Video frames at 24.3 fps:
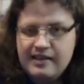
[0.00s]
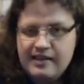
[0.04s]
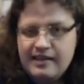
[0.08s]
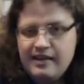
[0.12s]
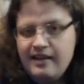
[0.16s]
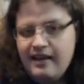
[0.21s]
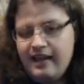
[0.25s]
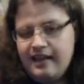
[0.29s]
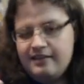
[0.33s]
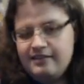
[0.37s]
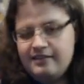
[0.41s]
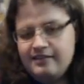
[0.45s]

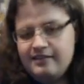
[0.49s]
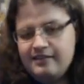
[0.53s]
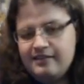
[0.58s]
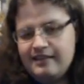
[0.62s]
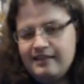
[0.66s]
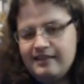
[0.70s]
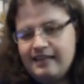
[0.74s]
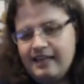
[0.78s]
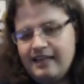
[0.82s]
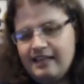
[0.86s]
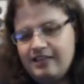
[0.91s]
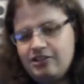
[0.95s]
and
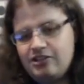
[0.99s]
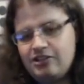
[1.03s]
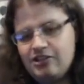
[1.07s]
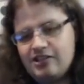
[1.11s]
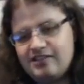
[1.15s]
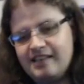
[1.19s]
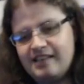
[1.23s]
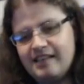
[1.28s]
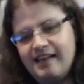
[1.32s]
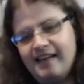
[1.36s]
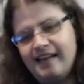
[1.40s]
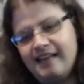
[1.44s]
it
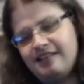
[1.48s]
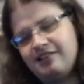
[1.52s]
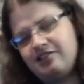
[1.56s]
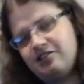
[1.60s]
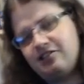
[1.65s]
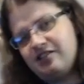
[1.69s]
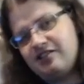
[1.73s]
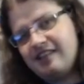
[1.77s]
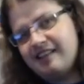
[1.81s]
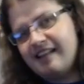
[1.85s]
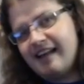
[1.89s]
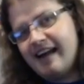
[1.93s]
just it
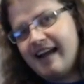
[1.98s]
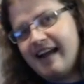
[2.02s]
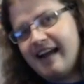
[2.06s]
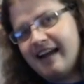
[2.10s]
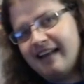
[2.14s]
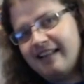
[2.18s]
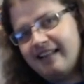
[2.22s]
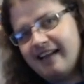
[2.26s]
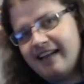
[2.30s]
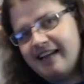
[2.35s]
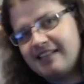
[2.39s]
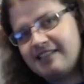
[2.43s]
just
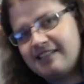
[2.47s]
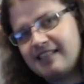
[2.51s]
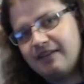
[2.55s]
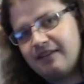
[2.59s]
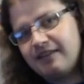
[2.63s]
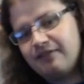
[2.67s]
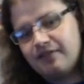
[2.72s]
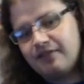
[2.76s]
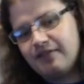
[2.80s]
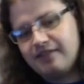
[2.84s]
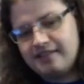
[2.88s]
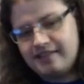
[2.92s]
annihilates
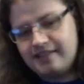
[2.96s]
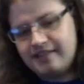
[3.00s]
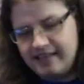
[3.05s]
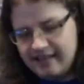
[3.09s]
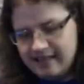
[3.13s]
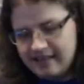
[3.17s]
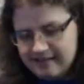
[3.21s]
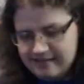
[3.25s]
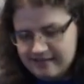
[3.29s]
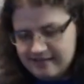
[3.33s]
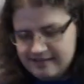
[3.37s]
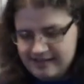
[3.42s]
everything.
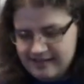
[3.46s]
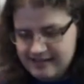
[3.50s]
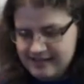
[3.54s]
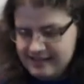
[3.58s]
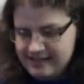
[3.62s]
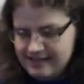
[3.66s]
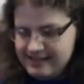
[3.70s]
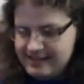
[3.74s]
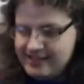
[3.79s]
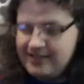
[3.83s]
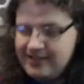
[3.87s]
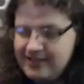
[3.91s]

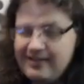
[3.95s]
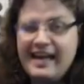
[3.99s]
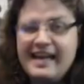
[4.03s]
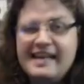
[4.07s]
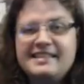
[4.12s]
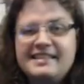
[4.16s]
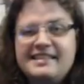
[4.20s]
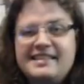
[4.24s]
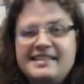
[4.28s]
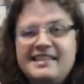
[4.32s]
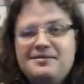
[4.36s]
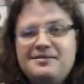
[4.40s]
Still has the
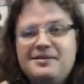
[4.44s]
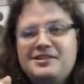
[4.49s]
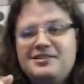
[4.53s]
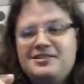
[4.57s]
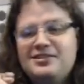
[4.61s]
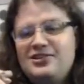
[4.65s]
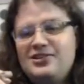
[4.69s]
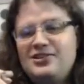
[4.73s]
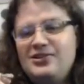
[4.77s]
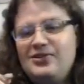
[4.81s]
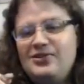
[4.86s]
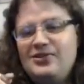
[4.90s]
original
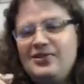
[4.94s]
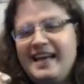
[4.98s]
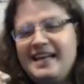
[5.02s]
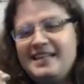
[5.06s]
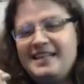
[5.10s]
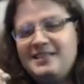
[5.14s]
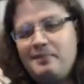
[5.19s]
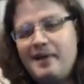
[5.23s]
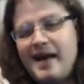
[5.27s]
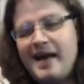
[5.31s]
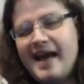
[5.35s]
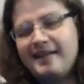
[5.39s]
suitcase
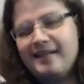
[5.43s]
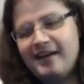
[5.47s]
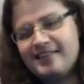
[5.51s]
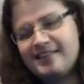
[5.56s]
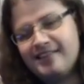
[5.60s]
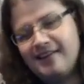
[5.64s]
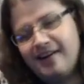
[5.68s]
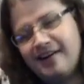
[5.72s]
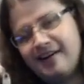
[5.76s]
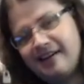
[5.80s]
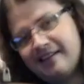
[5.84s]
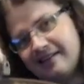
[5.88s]

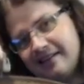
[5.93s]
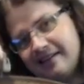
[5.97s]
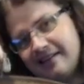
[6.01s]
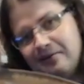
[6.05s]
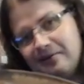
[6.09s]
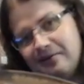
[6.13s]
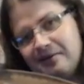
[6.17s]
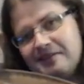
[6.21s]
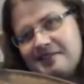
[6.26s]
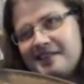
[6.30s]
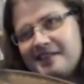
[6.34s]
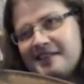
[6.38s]
padlocks on it though,
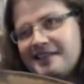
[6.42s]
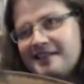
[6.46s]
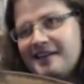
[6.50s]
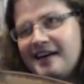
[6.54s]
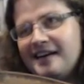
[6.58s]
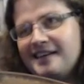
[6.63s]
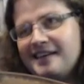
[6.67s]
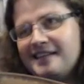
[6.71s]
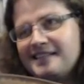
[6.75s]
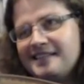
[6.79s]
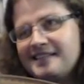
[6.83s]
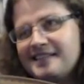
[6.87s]
which I
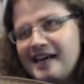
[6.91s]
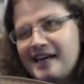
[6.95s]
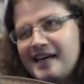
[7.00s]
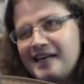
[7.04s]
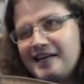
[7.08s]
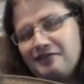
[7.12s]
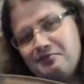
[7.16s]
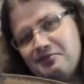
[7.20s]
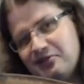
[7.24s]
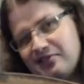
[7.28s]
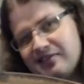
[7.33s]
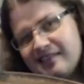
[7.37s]
thought is kind of
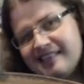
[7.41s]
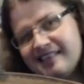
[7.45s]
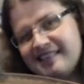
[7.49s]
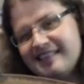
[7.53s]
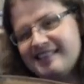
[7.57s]
amusing.